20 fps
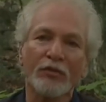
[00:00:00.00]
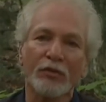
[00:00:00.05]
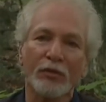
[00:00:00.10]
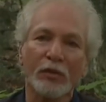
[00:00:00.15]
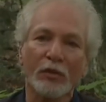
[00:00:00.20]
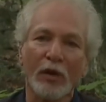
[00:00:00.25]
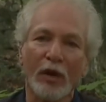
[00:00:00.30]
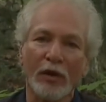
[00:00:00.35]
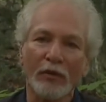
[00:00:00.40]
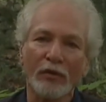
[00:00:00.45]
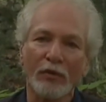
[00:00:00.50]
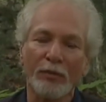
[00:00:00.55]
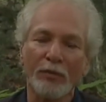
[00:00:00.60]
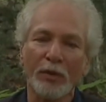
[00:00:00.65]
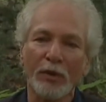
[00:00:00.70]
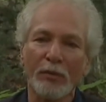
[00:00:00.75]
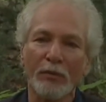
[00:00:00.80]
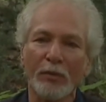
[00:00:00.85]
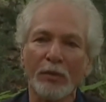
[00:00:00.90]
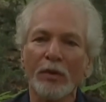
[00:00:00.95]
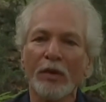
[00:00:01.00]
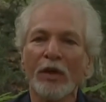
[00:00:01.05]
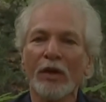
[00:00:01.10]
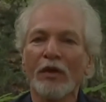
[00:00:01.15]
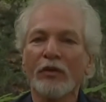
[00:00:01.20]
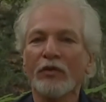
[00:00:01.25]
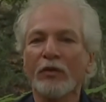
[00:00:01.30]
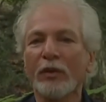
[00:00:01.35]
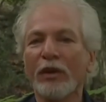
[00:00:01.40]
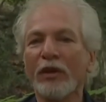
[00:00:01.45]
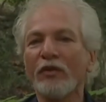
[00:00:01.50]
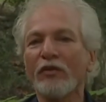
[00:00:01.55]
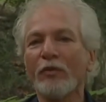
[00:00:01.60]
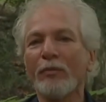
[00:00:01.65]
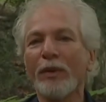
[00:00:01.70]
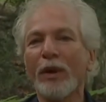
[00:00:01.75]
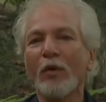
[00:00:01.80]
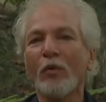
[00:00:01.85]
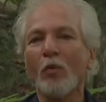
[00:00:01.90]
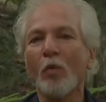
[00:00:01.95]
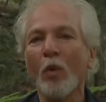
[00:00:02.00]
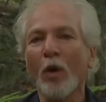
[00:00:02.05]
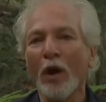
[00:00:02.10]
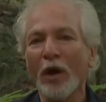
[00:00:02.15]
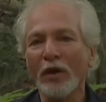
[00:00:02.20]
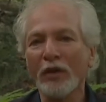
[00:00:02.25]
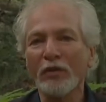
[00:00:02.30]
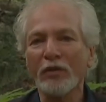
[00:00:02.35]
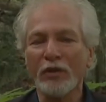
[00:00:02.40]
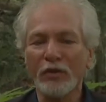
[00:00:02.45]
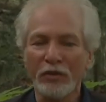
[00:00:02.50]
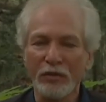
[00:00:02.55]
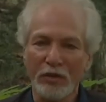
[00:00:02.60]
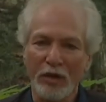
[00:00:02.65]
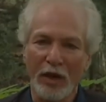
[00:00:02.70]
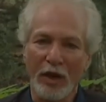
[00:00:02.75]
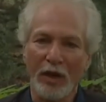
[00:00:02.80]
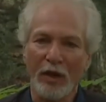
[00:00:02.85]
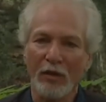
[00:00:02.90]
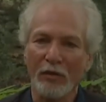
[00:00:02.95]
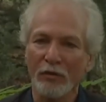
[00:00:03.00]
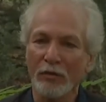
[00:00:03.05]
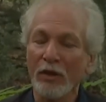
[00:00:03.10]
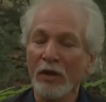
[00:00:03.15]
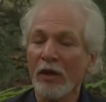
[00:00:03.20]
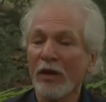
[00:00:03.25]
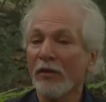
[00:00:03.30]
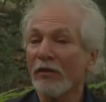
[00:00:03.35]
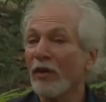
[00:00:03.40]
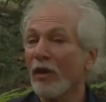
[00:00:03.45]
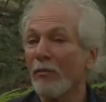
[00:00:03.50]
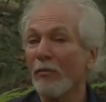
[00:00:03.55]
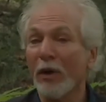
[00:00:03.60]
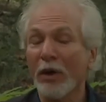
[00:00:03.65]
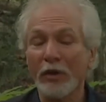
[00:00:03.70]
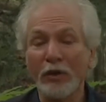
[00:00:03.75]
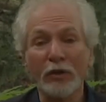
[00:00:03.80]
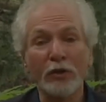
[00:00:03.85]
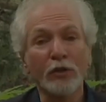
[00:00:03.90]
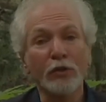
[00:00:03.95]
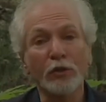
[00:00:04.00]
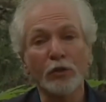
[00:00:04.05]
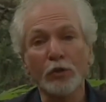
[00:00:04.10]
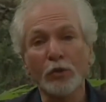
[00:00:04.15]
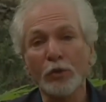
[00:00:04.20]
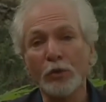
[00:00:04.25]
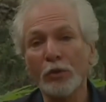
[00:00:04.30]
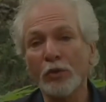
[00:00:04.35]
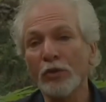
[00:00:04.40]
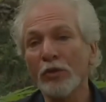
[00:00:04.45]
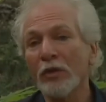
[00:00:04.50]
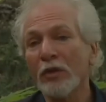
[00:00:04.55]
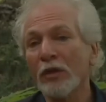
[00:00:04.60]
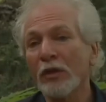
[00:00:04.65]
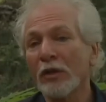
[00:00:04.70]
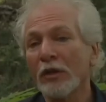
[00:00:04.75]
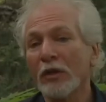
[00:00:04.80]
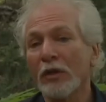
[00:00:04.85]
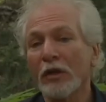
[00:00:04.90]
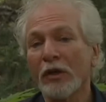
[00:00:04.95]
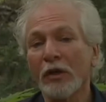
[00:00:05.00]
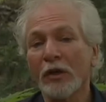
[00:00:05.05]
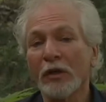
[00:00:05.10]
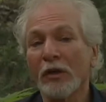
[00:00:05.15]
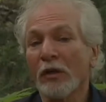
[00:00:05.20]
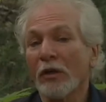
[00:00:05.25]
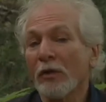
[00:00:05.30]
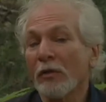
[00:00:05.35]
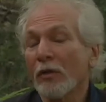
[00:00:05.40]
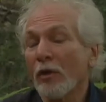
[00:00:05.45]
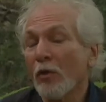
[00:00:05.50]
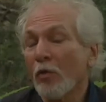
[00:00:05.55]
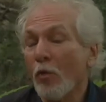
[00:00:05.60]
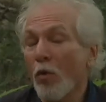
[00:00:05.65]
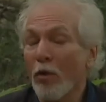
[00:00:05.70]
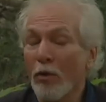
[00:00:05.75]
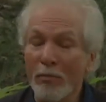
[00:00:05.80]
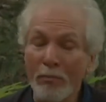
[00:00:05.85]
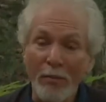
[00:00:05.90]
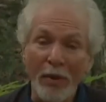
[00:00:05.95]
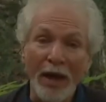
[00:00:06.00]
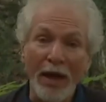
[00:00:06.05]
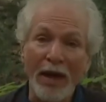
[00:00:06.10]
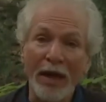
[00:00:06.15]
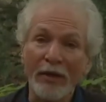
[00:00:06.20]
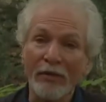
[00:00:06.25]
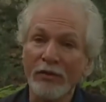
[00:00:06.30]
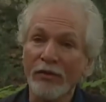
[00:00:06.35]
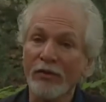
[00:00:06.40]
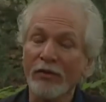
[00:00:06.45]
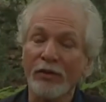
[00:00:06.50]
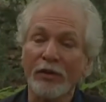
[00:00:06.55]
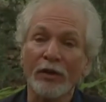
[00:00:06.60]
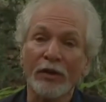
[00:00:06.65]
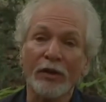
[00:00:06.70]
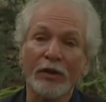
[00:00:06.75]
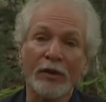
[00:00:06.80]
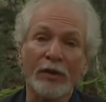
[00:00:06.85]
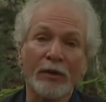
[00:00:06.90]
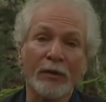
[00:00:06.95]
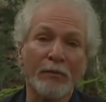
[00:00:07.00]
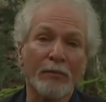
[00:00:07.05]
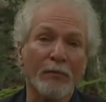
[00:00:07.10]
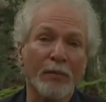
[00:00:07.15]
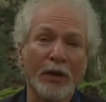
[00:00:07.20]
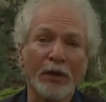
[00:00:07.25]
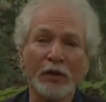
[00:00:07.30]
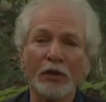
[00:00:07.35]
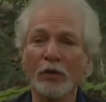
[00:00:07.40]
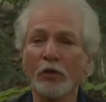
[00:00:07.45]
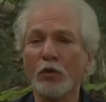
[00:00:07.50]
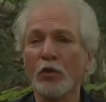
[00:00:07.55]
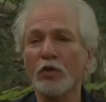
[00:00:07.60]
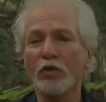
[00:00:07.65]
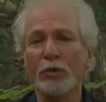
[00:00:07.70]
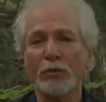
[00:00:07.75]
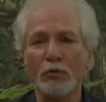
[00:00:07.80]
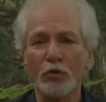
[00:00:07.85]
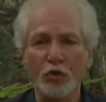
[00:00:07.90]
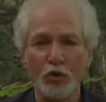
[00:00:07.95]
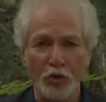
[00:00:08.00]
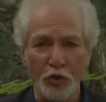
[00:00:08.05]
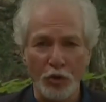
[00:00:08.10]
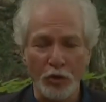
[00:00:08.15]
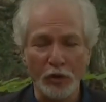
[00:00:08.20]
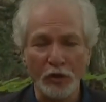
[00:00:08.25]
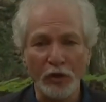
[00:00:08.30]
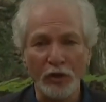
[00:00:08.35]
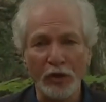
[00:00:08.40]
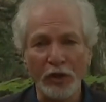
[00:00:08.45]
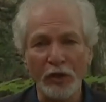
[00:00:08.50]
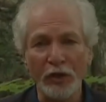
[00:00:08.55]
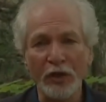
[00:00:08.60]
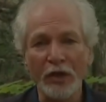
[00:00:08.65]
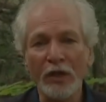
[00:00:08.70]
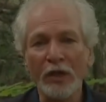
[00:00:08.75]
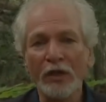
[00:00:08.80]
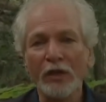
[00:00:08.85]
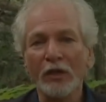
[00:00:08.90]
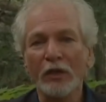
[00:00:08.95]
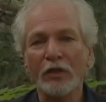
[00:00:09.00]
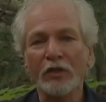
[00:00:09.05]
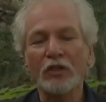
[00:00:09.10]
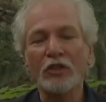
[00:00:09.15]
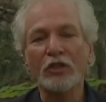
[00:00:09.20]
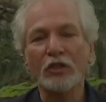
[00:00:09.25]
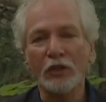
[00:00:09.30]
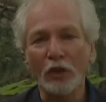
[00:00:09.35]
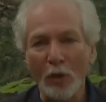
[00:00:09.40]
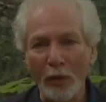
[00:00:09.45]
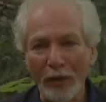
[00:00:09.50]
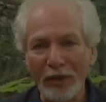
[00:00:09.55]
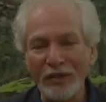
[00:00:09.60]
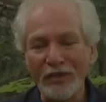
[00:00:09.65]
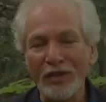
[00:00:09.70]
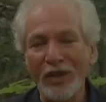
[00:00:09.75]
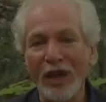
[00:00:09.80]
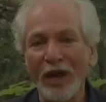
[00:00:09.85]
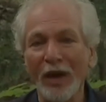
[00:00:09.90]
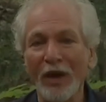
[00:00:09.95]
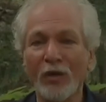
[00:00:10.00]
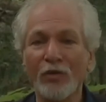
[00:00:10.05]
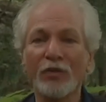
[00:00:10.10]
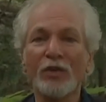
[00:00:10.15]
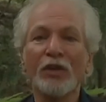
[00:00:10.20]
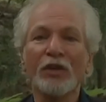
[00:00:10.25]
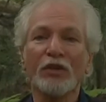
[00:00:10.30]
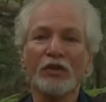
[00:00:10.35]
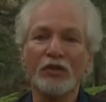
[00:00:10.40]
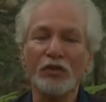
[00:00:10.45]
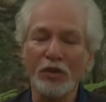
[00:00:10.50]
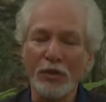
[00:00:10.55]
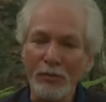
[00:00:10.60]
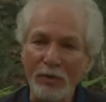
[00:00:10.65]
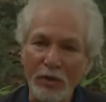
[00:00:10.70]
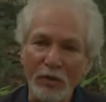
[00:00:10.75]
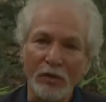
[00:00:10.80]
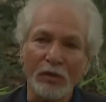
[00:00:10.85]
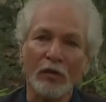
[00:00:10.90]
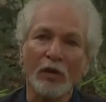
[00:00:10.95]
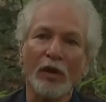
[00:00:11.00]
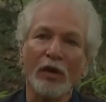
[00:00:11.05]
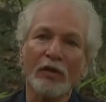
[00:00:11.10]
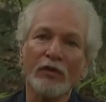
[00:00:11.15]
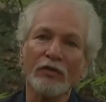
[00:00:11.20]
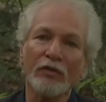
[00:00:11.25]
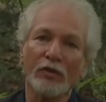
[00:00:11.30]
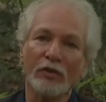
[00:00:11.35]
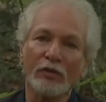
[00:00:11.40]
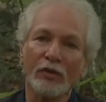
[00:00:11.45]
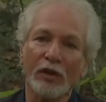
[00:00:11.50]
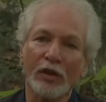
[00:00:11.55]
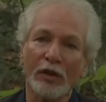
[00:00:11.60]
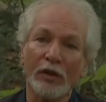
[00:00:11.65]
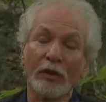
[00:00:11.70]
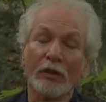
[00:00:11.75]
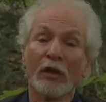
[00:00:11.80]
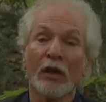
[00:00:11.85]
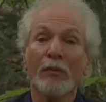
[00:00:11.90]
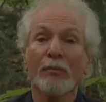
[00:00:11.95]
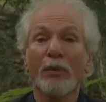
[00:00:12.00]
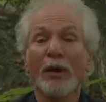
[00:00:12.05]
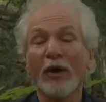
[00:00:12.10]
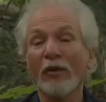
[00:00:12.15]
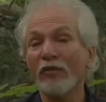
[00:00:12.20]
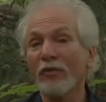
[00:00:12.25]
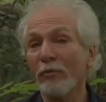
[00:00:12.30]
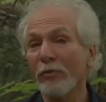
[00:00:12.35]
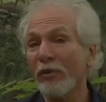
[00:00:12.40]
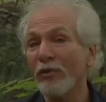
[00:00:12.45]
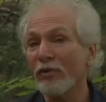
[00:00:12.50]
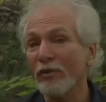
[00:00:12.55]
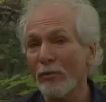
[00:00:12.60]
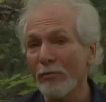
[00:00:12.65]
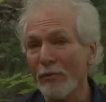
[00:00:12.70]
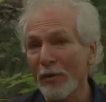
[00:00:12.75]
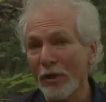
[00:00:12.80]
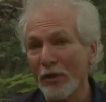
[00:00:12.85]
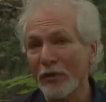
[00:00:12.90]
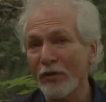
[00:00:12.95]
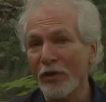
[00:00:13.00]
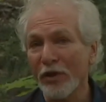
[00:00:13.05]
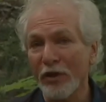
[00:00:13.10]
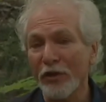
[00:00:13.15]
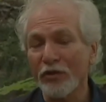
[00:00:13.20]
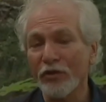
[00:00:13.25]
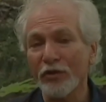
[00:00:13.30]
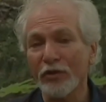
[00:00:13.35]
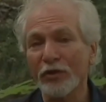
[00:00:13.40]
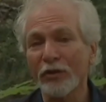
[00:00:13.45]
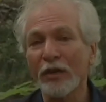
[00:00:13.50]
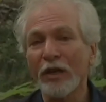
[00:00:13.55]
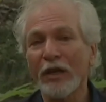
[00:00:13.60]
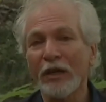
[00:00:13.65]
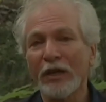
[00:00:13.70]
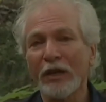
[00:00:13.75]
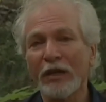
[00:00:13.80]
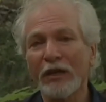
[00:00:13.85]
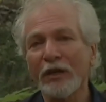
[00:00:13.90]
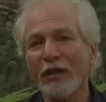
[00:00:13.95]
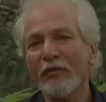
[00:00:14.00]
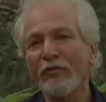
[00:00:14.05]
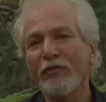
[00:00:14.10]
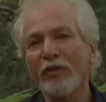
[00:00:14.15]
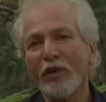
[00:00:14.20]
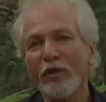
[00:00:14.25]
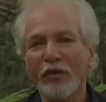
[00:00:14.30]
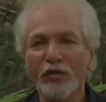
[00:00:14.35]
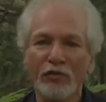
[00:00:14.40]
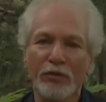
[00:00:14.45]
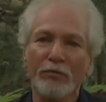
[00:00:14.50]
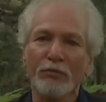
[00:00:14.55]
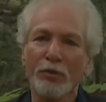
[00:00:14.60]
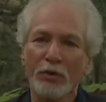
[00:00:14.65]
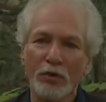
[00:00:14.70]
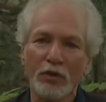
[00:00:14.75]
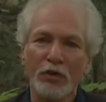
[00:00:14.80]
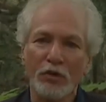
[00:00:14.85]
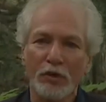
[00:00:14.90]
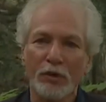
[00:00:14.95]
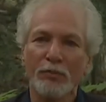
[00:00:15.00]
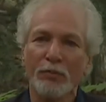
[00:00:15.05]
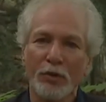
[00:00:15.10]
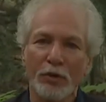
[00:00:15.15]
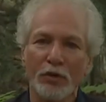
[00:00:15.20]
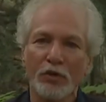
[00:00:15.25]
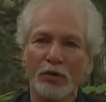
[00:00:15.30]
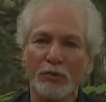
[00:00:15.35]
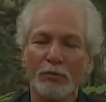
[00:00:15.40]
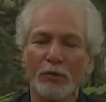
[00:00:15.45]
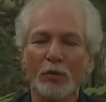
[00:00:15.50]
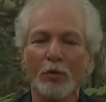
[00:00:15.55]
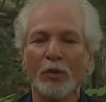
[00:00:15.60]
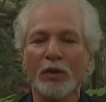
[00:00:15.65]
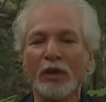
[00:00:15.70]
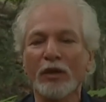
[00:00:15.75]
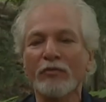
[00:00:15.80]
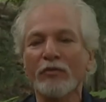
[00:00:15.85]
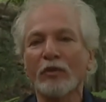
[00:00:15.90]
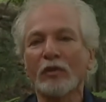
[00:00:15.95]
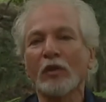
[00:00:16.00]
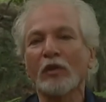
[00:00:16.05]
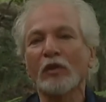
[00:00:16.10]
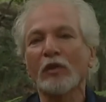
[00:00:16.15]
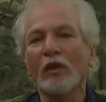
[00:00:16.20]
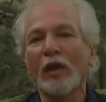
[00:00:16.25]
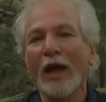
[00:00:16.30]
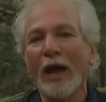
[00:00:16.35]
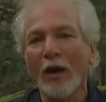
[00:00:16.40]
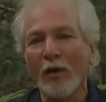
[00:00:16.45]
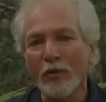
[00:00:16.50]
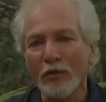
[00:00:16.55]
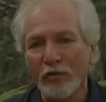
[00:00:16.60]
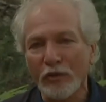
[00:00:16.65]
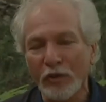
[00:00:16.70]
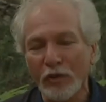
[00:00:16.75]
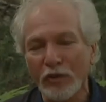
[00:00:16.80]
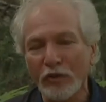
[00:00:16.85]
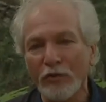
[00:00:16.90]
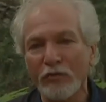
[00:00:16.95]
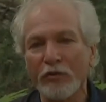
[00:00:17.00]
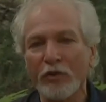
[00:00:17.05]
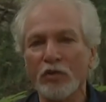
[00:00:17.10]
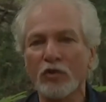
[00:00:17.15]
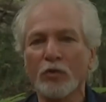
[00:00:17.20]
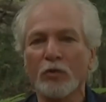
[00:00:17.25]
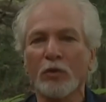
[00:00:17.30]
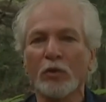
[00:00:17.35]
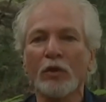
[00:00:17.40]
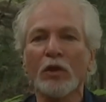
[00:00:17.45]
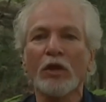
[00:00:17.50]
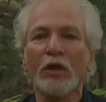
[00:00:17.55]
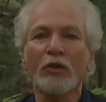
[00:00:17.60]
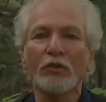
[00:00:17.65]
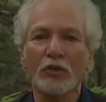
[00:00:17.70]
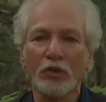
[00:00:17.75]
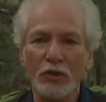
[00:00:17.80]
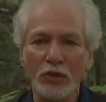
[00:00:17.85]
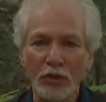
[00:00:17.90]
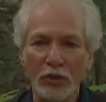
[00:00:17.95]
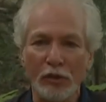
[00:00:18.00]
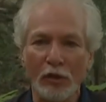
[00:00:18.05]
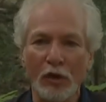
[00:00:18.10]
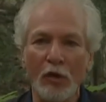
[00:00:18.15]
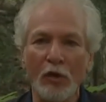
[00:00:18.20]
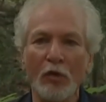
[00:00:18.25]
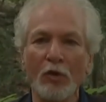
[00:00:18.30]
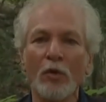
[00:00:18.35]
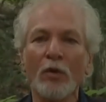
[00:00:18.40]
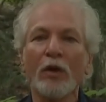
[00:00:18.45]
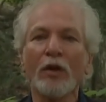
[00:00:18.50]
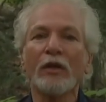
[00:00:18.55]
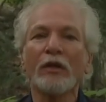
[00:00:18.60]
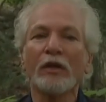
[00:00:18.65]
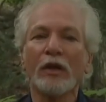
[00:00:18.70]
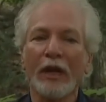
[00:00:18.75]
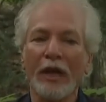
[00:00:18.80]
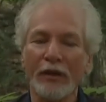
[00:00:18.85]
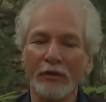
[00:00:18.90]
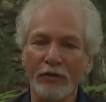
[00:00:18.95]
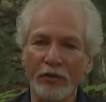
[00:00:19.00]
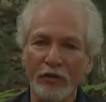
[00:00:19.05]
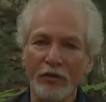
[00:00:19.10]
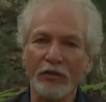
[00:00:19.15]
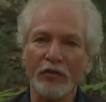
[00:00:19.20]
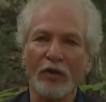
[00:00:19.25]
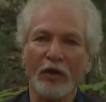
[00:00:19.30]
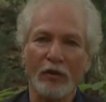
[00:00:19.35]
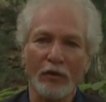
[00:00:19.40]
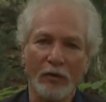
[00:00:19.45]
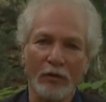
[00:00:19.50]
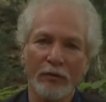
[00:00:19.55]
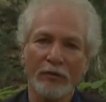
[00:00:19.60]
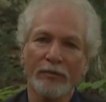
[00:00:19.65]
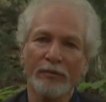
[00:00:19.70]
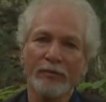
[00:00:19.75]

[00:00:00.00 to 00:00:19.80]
for lots of people. So it's about winding down that might include uh, a warm bath, uh, might include some journaling, uh, slowing down, dimming the lights at night, possibly some meditation. It, it varies from person to person, but whatever allows an individual to slow and to settle.